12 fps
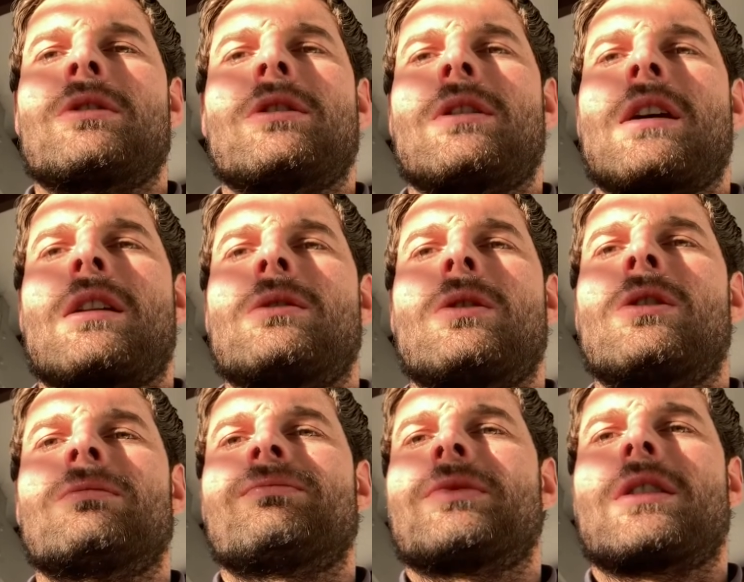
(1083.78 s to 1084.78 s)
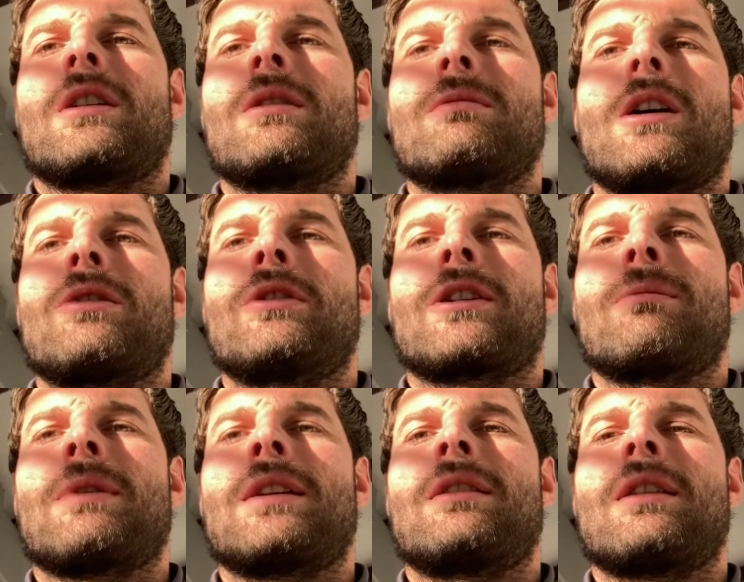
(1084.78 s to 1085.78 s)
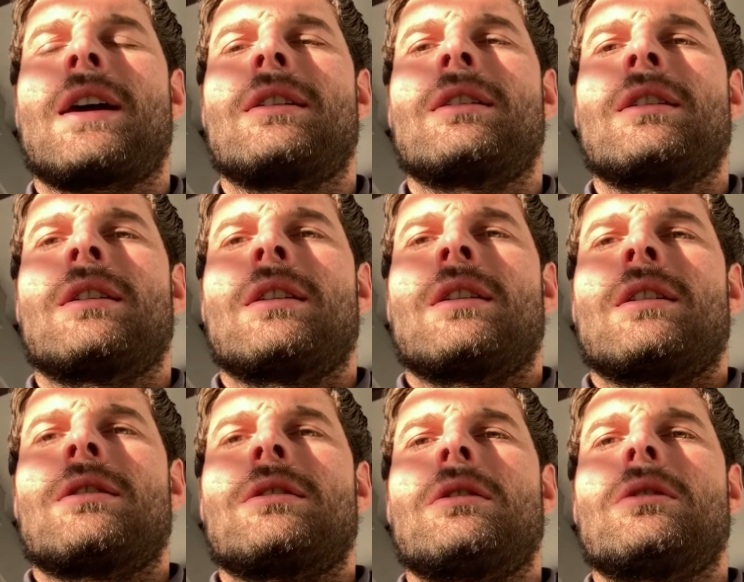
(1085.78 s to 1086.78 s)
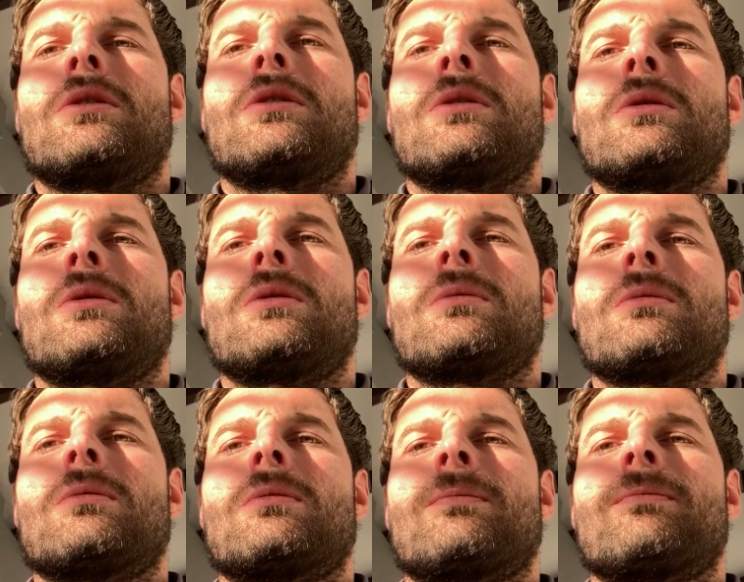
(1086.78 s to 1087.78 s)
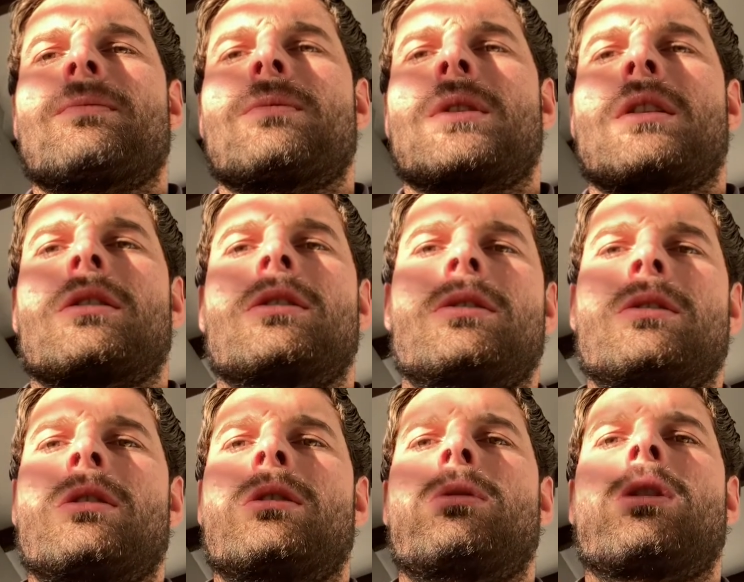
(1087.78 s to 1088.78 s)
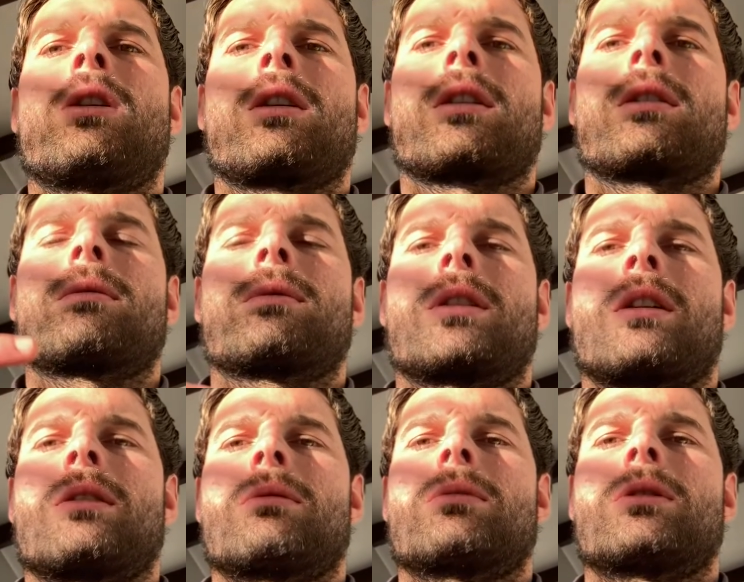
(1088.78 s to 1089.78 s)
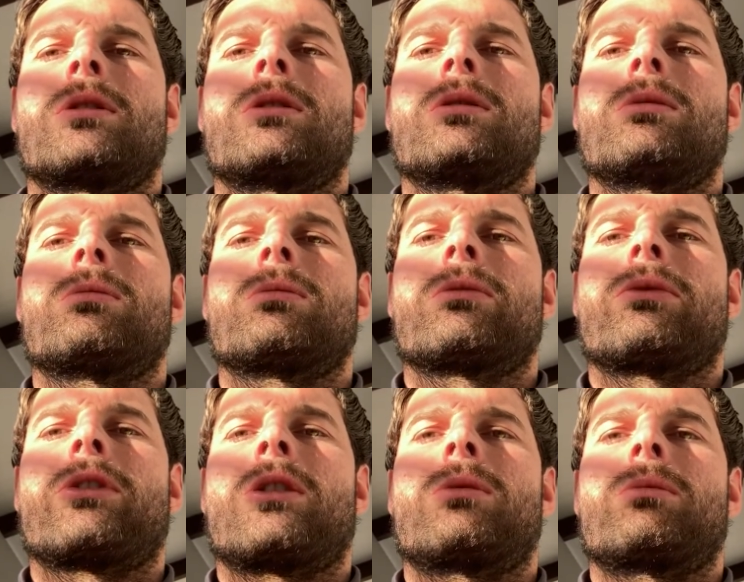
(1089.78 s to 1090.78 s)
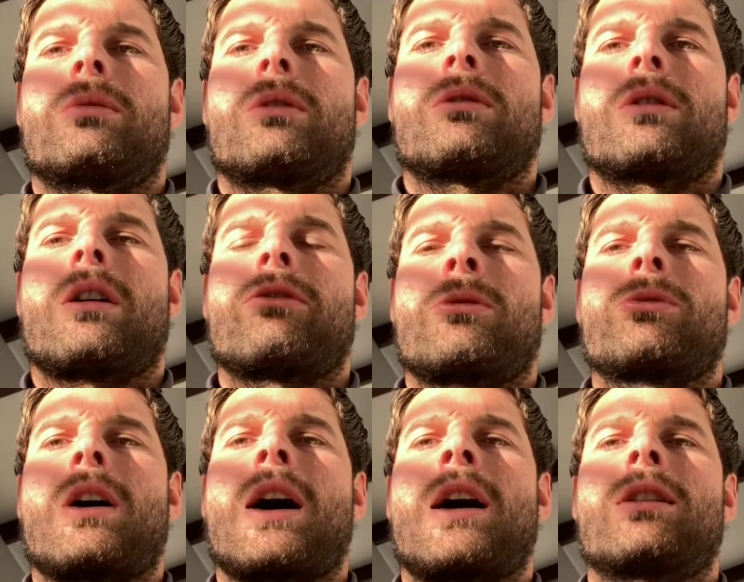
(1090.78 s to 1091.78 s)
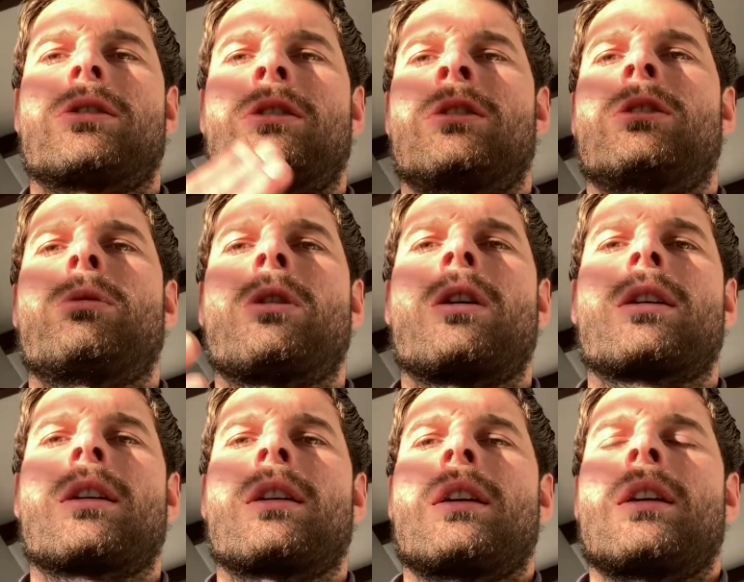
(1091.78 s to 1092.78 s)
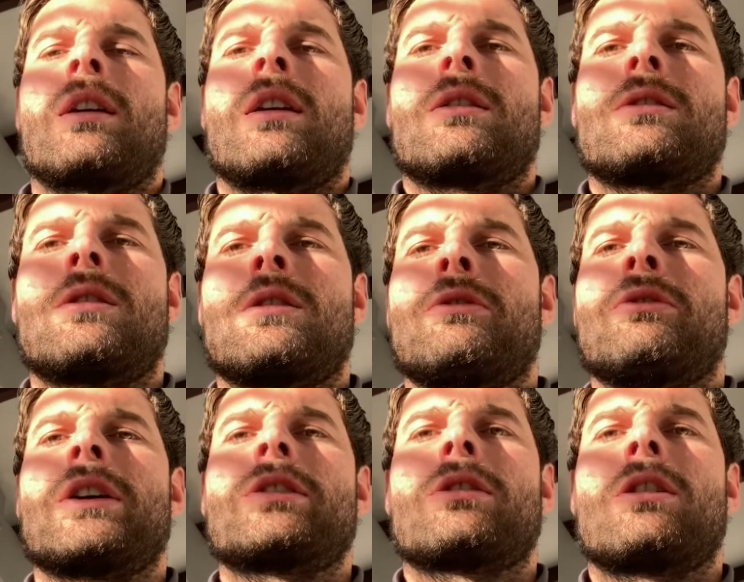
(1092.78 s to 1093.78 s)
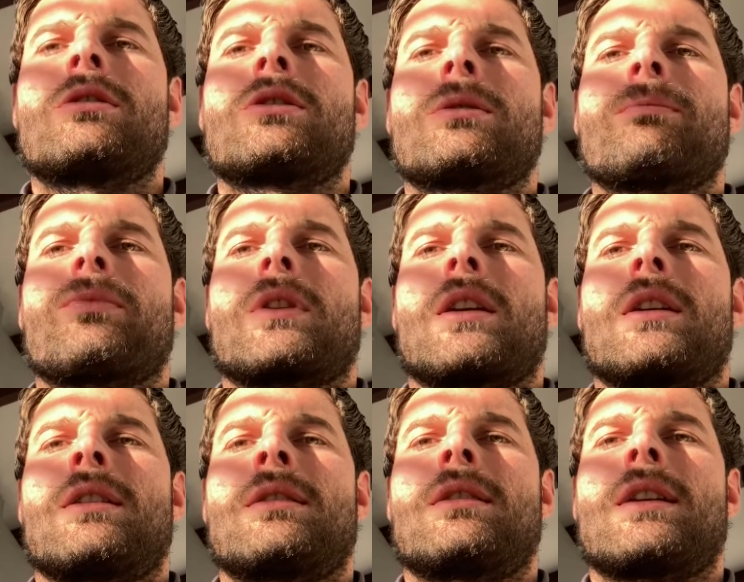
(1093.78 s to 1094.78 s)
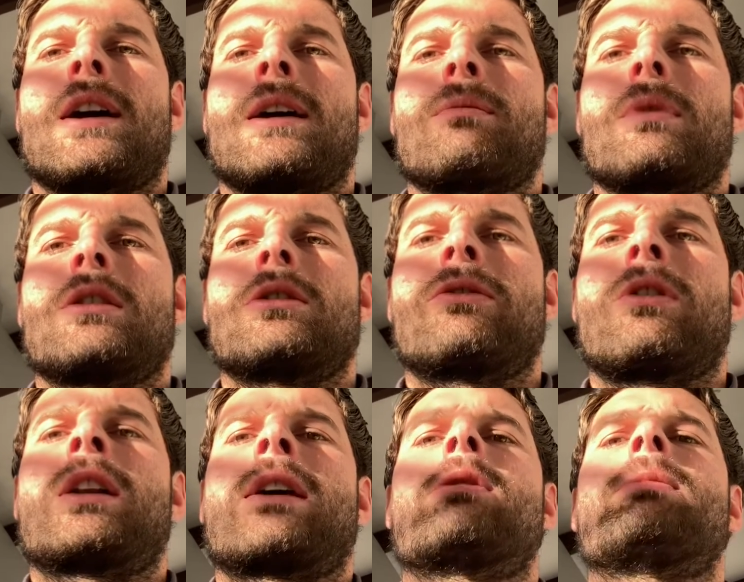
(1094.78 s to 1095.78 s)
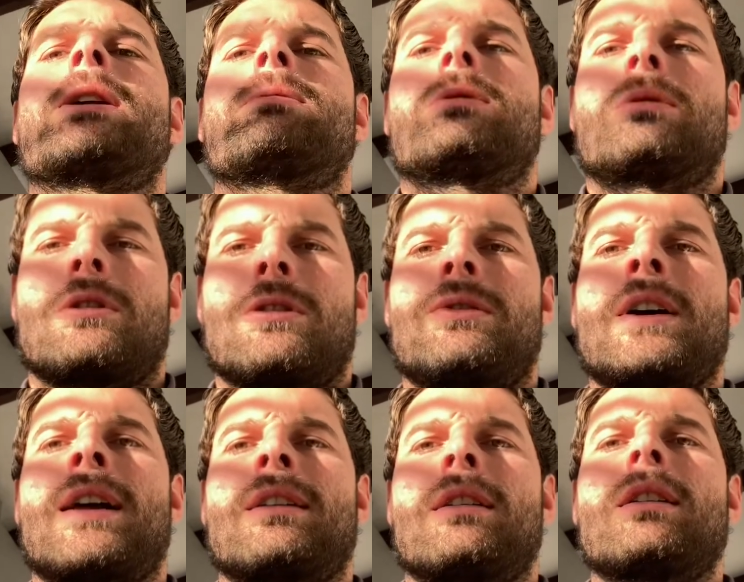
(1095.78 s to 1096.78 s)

do that at all. You know, I'd recommend that you do the work. You know, you feel, you know, from your heart, you do the work, you do the research, and you find other people who've done